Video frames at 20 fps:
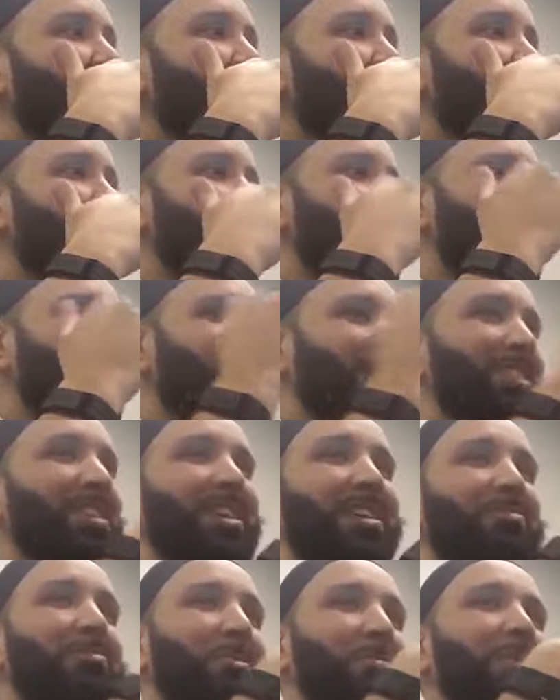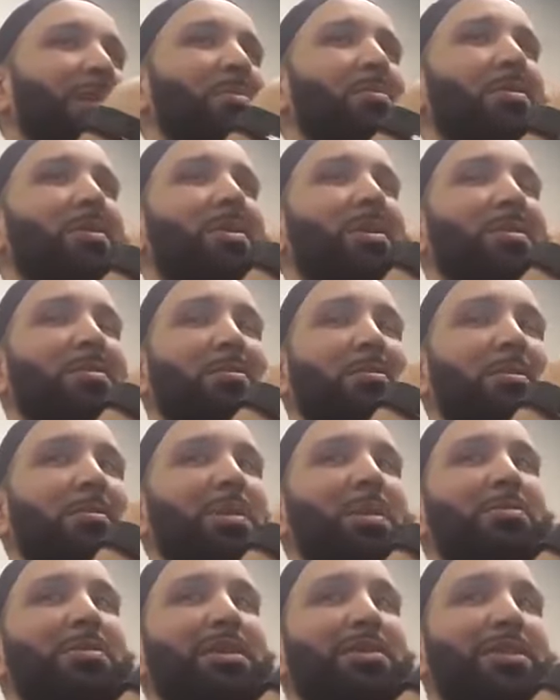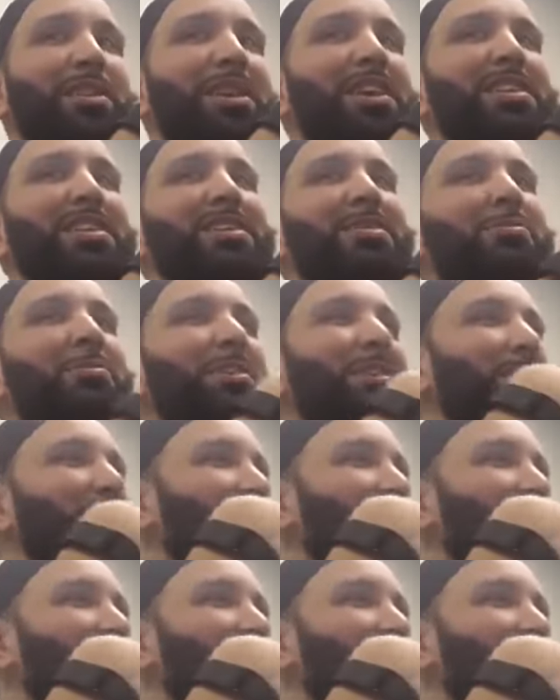like like when people are when people have lost someone